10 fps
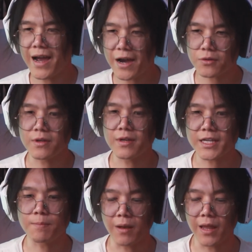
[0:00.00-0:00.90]
to actually
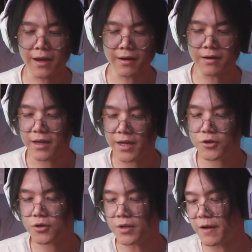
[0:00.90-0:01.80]
explain
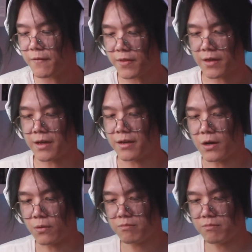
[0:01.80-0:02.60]
each and everything,